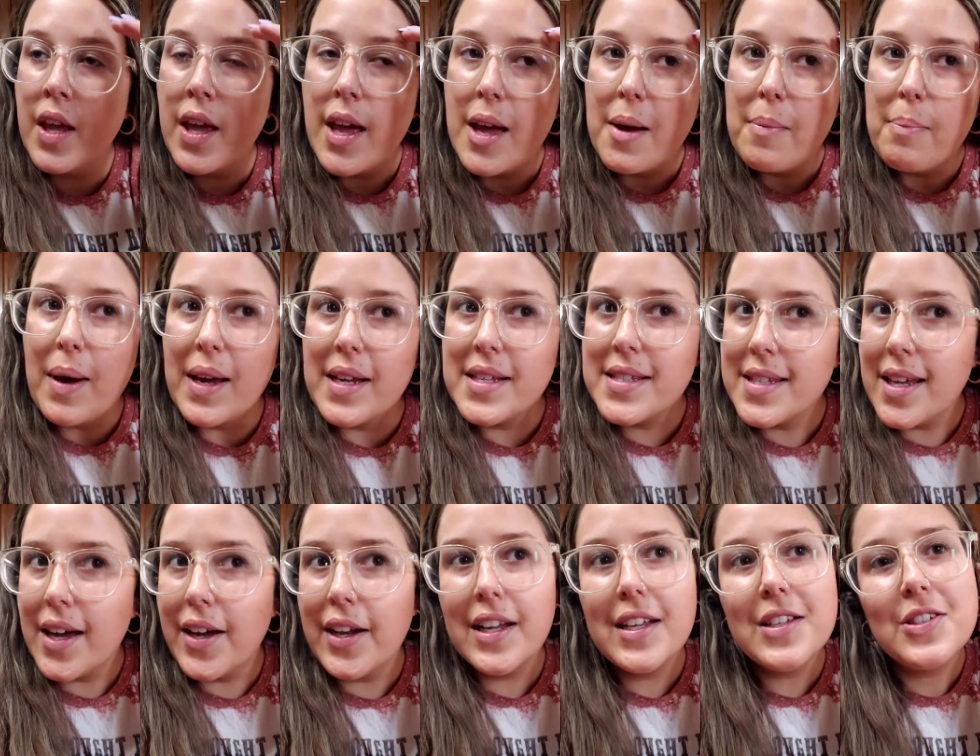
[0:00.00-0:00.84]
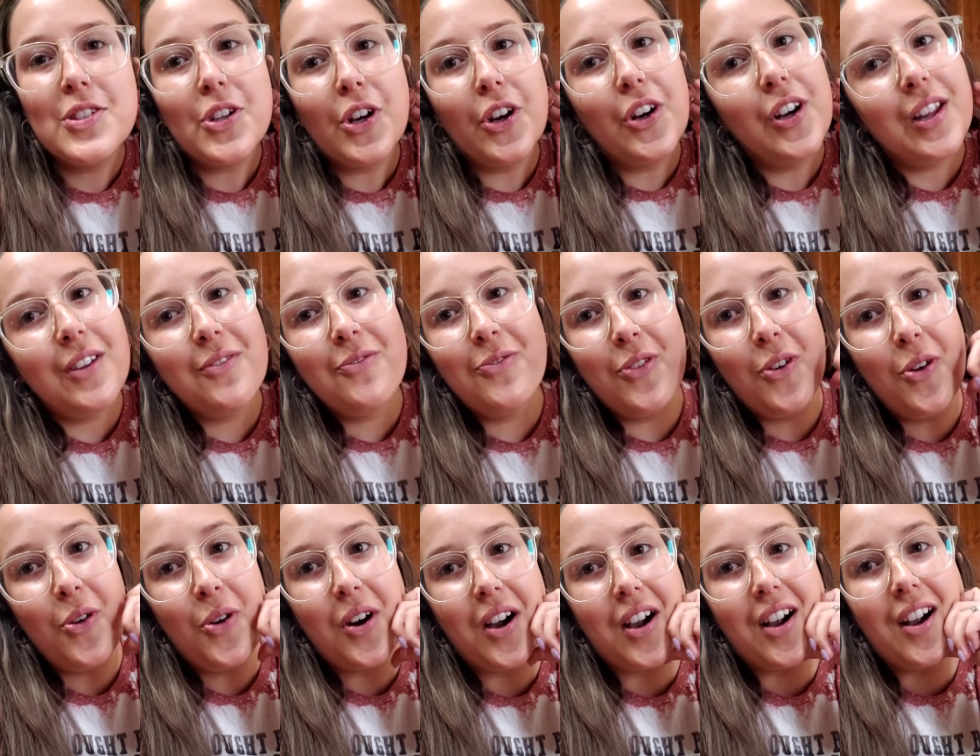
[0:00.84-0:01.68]
my son is turning
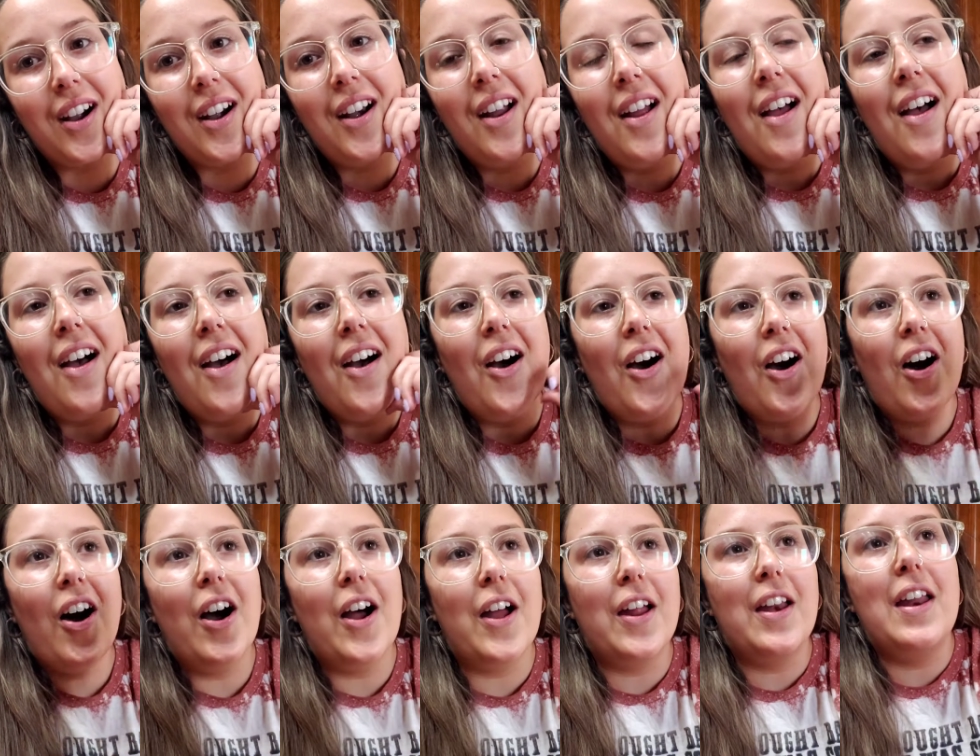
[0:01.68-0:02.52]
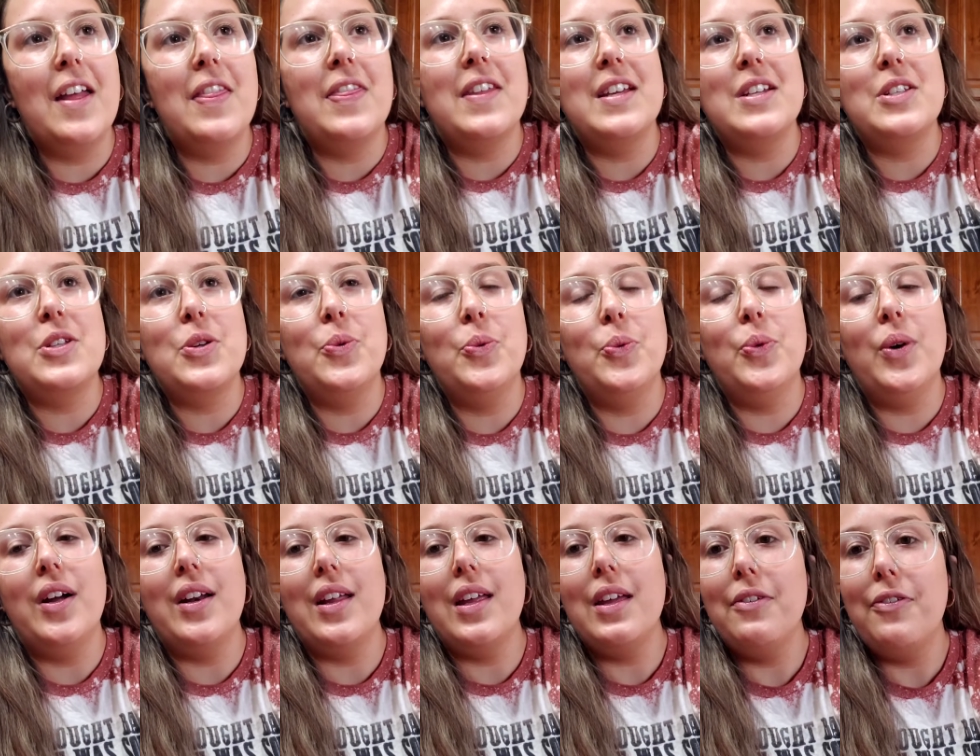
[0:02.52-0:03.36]
four on the
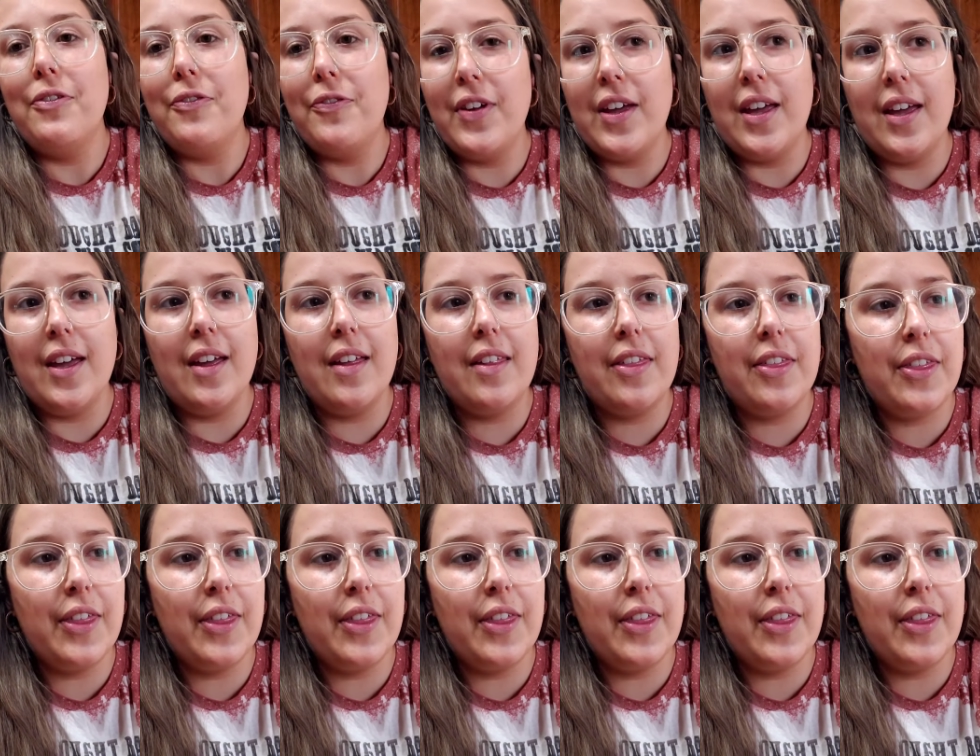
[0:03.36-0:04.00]
25th.